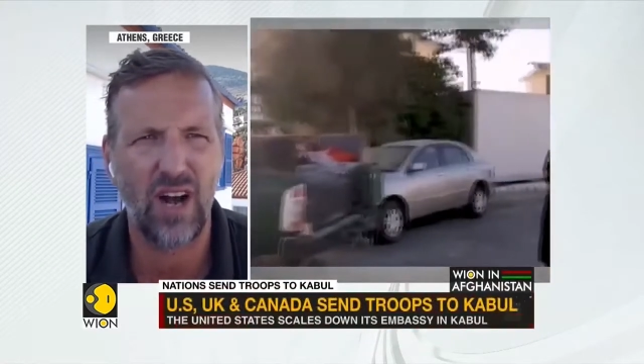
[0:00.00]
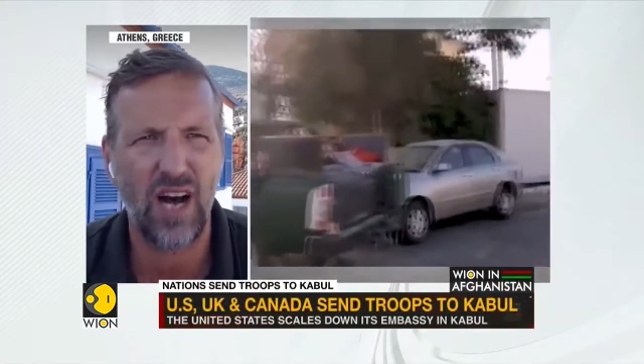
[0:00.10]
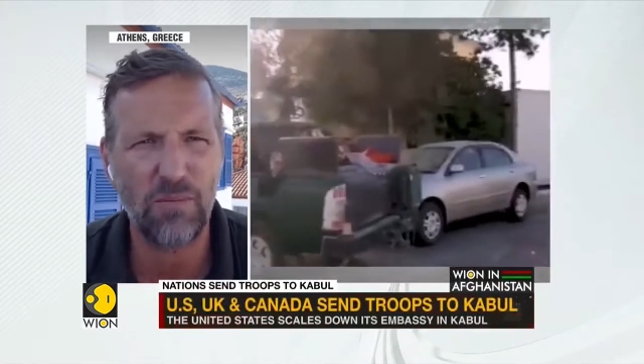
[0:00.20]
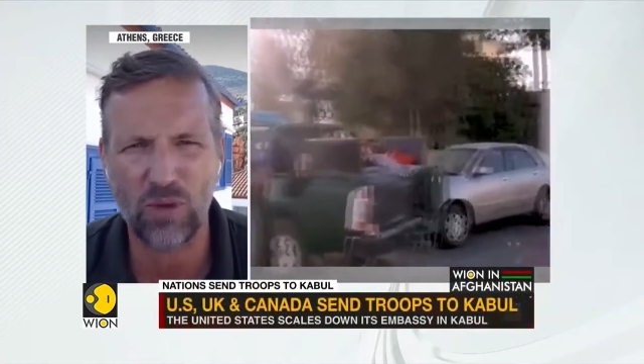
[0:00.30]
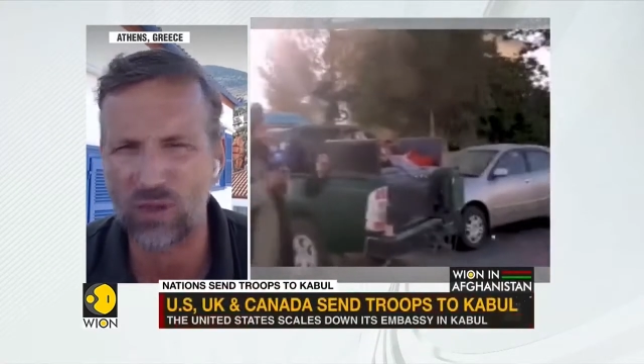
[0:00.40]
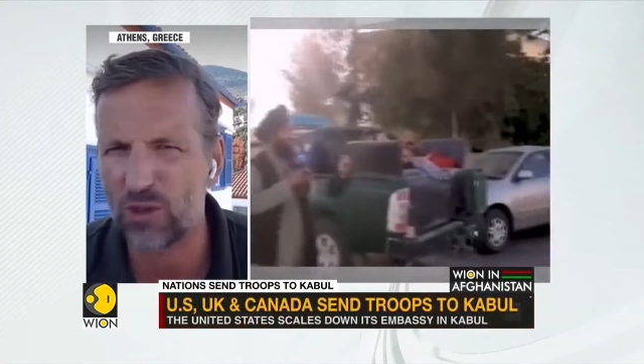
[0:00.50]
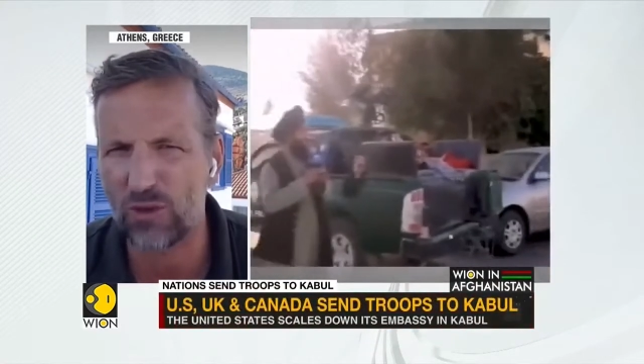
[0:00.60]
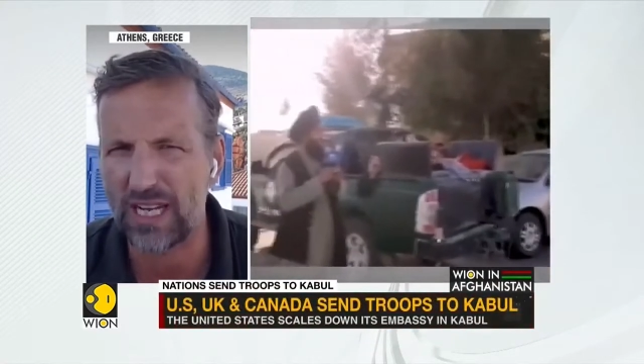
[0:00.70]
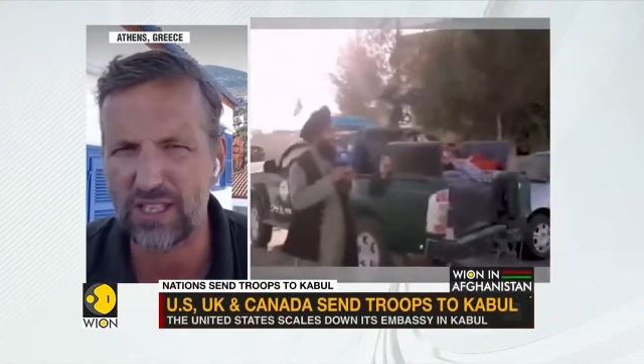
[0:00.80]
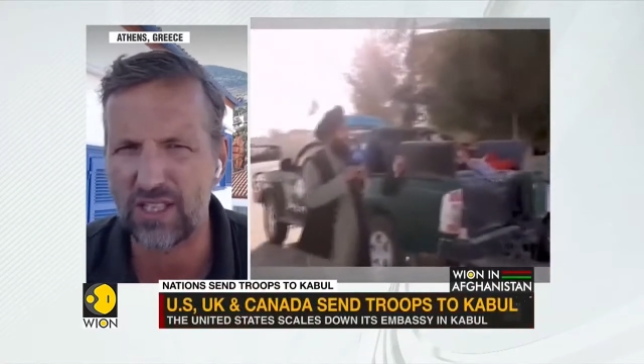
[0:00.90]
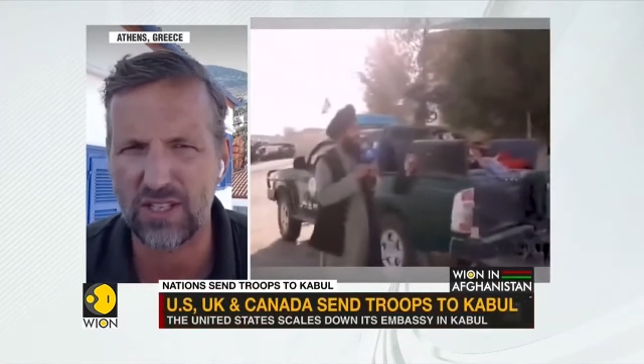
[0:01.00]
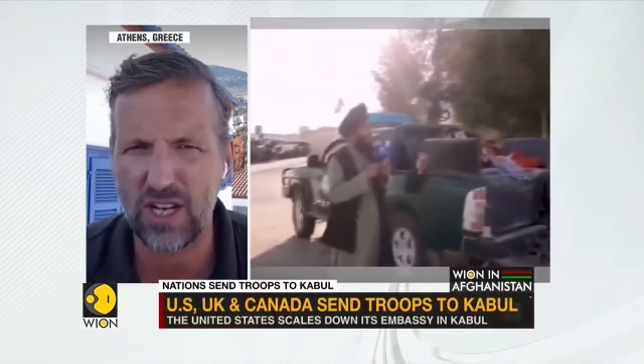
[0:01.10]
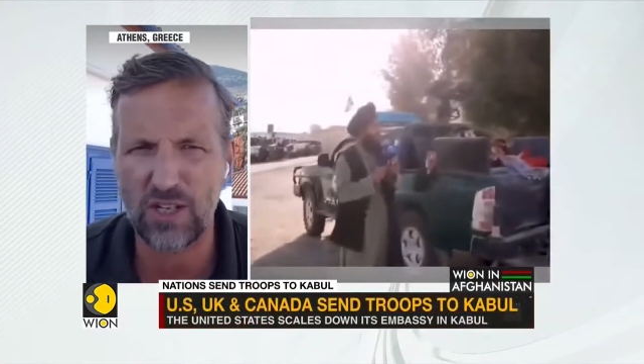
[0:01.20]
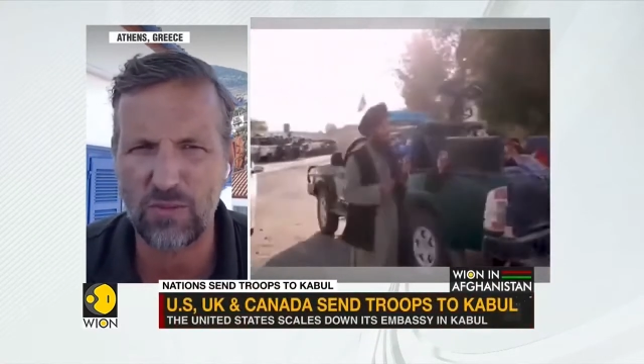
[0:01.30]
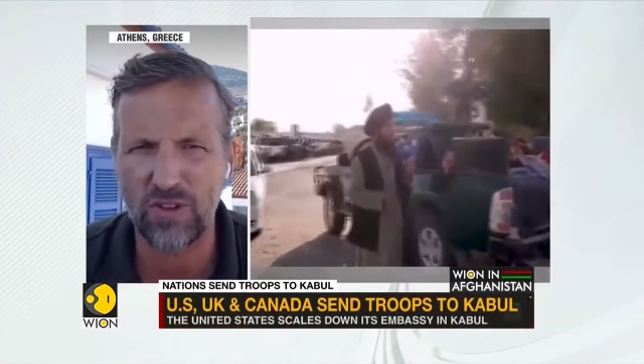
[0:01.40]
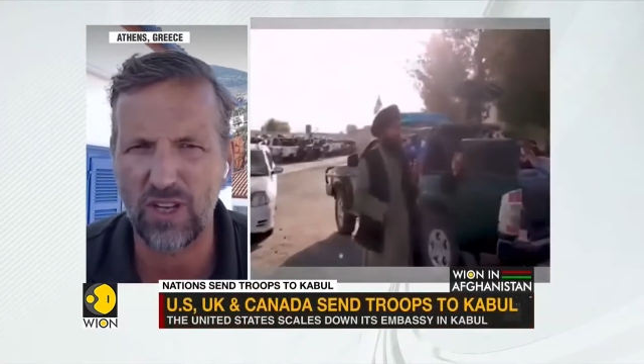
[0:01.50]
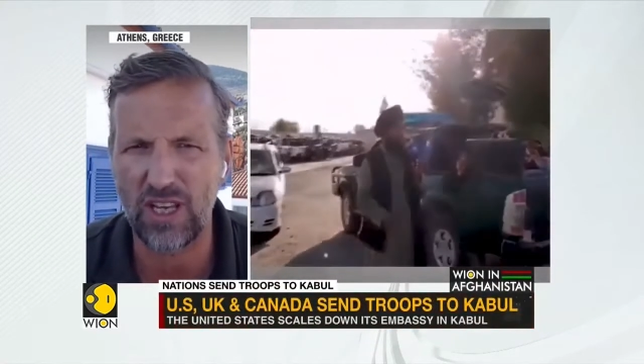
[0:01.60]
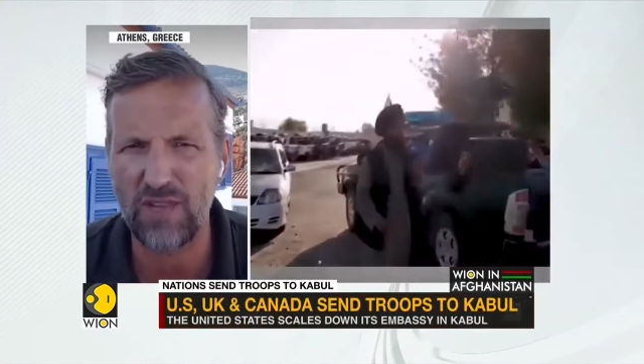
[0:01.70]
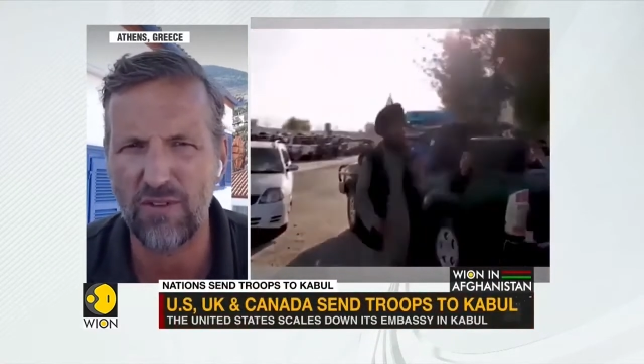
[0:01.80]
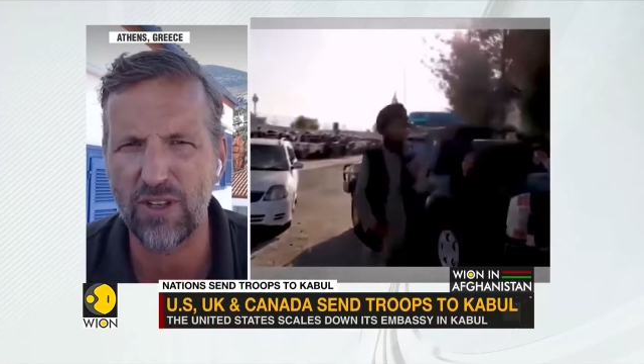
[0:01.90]
I'm not sure that's an assessment that
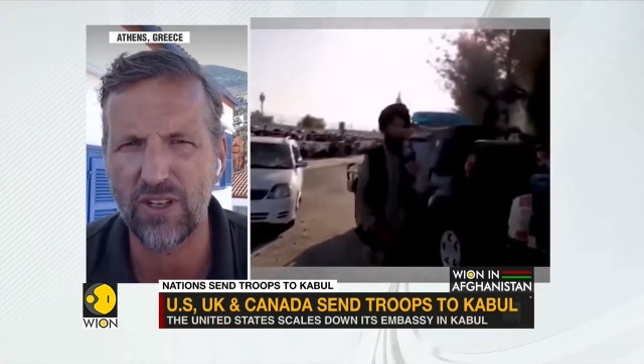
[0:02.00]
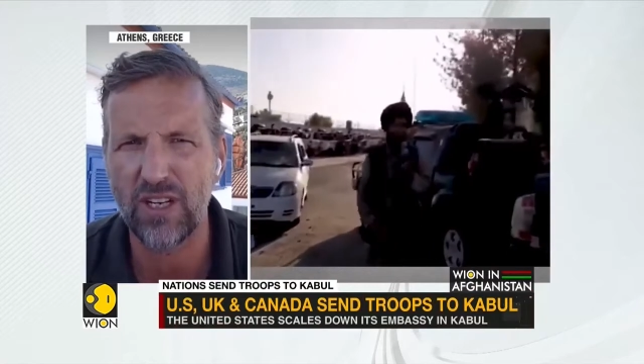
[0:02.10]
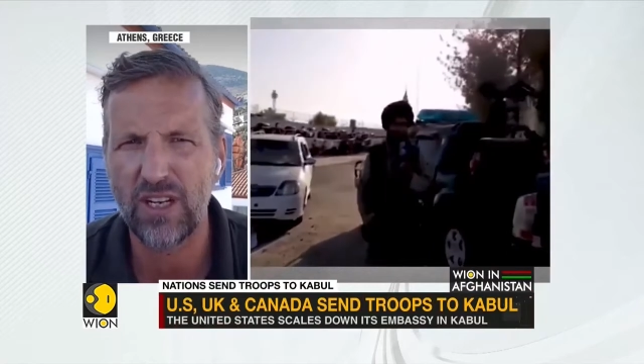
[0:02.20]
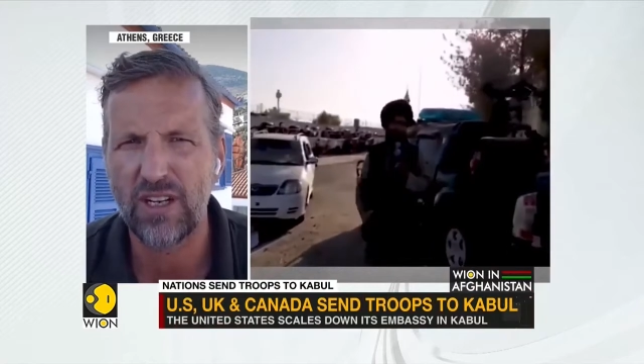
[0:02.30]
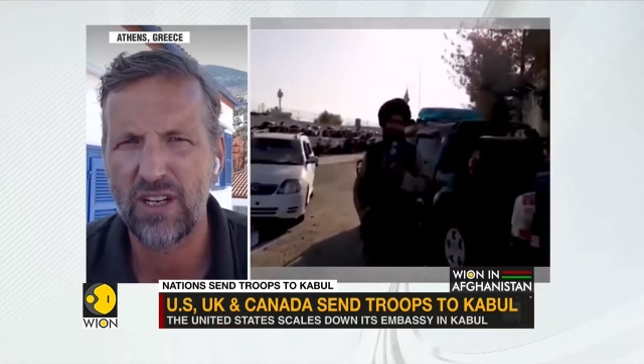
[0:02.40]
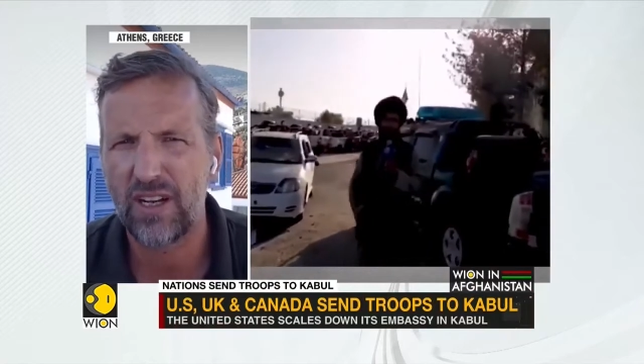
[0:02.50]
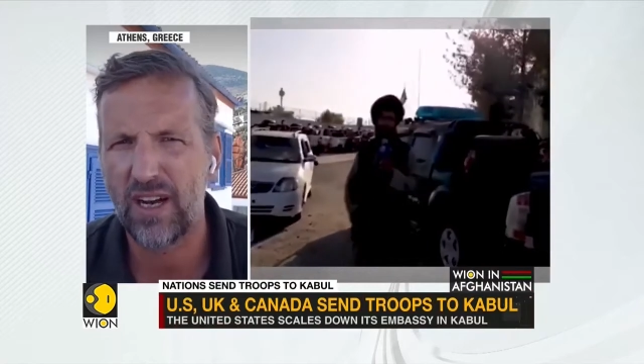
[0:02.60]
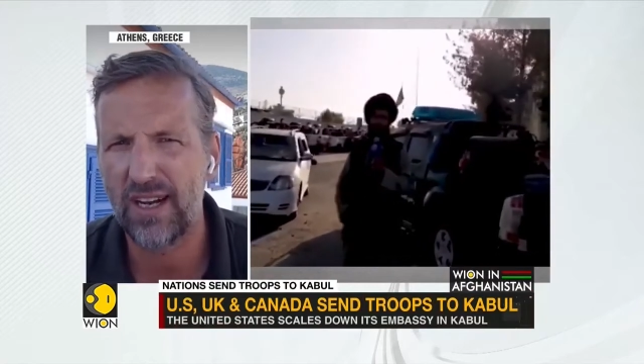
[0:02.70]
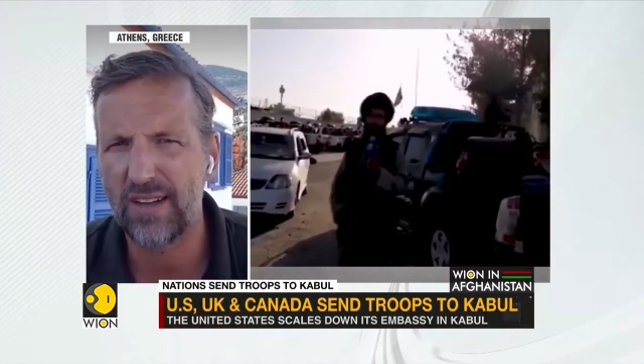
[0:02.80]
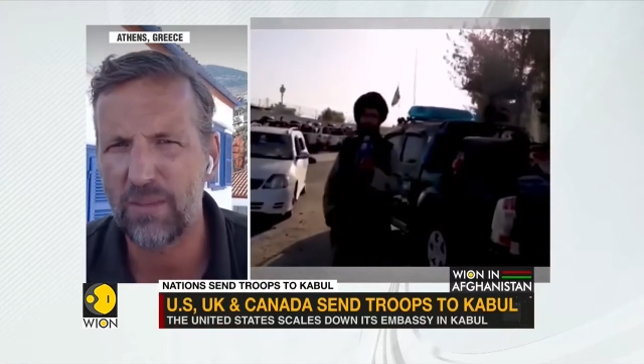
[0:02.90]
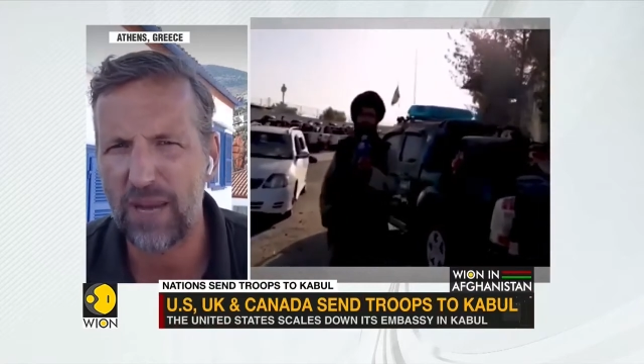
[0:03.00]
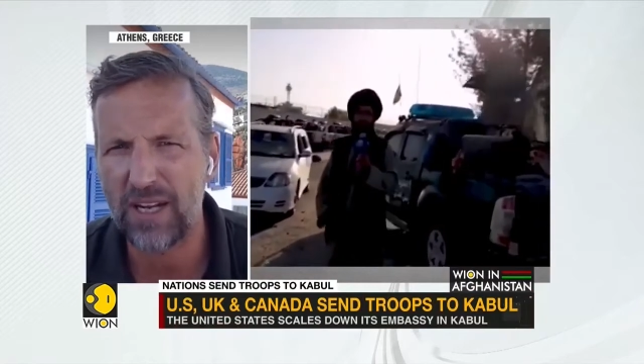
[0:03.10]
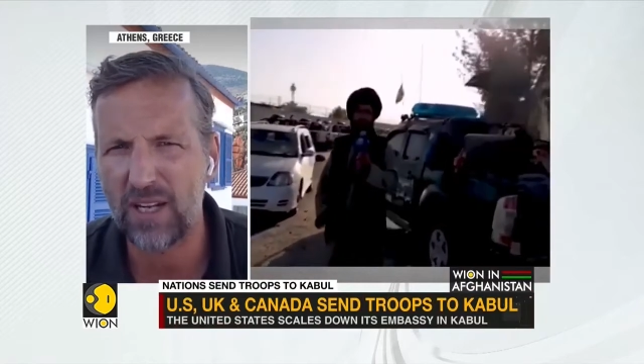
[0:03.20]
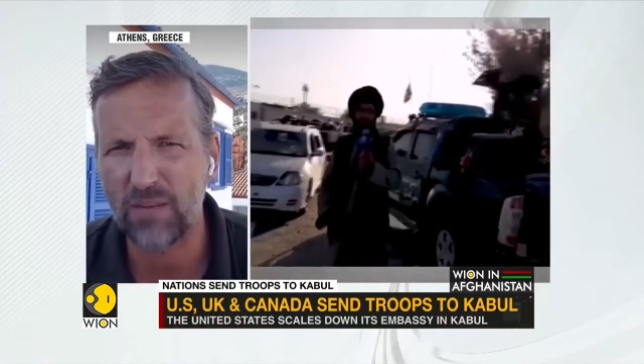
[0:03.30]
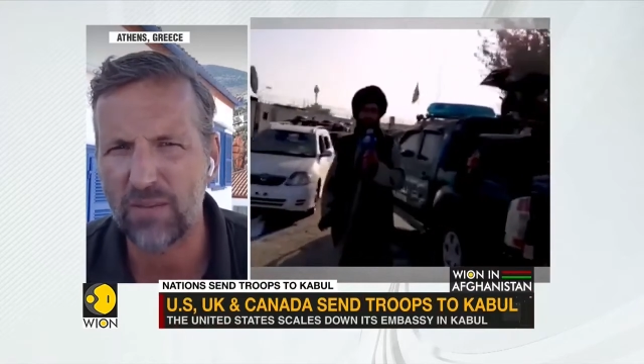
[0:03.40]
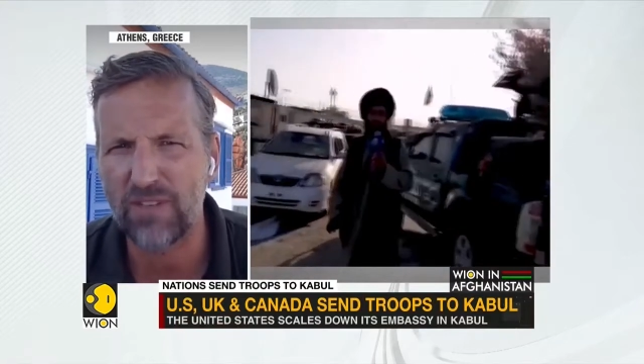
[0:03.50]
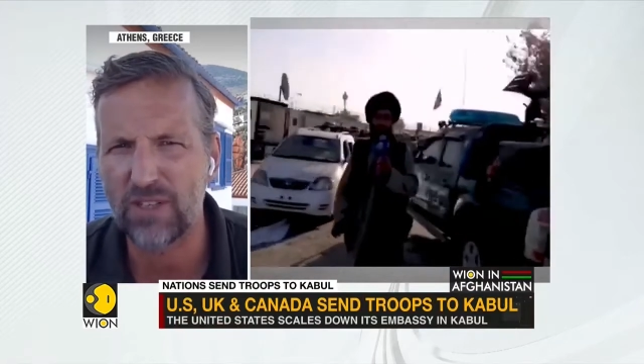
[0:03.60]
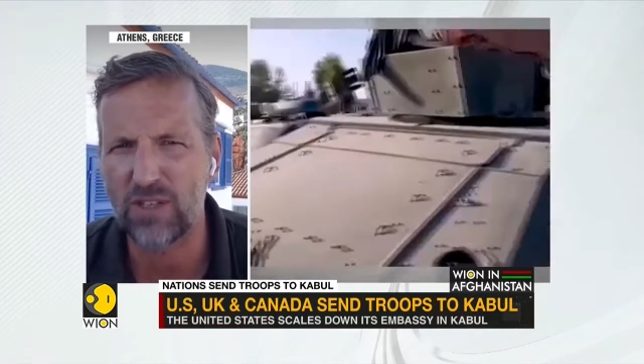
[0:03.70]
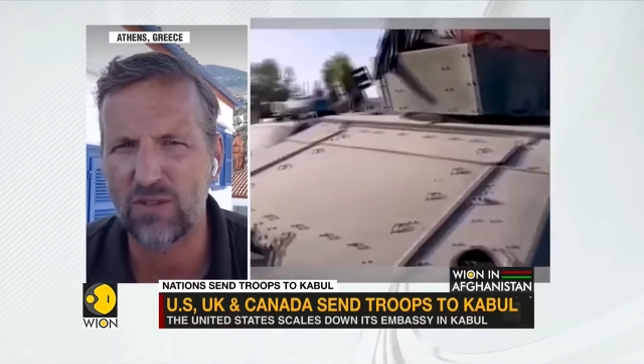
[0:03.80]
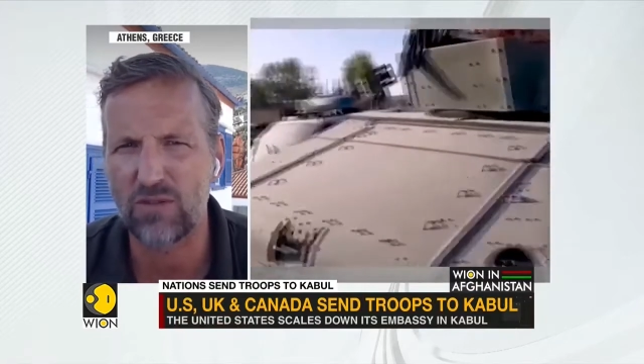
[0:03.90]
even the Pentagon
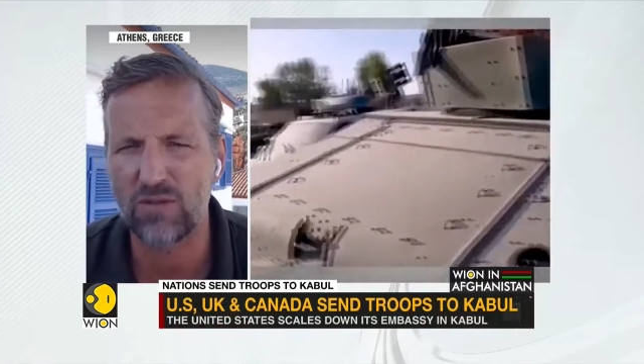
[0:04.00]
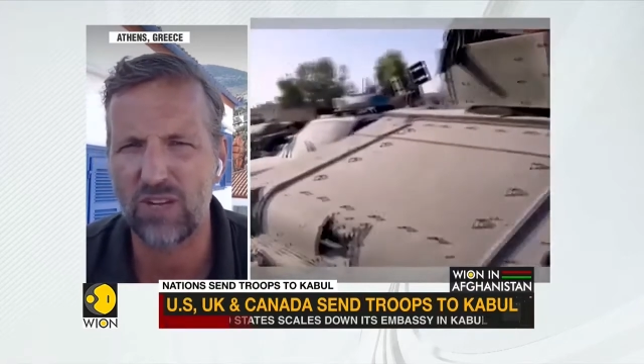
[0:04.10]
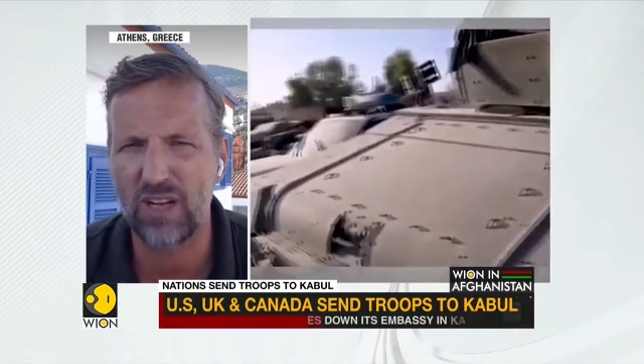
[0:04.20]
provincial